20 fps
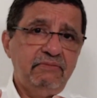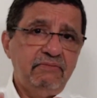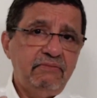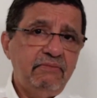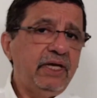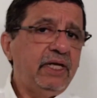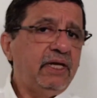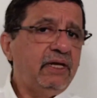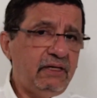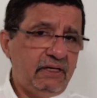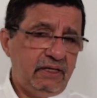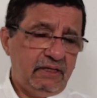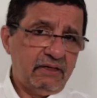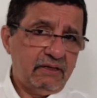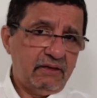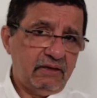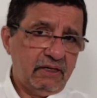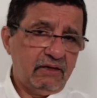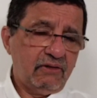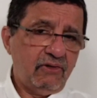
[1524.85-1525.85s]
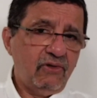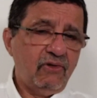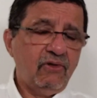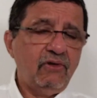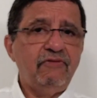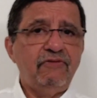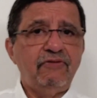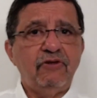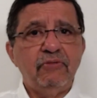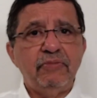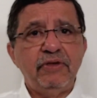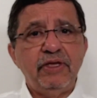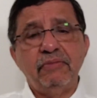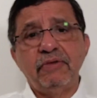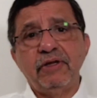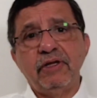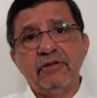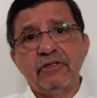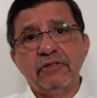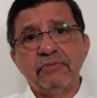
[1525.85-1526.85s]
mill the corn for me
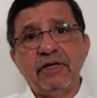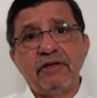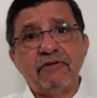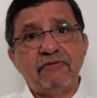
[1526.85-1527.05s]
because my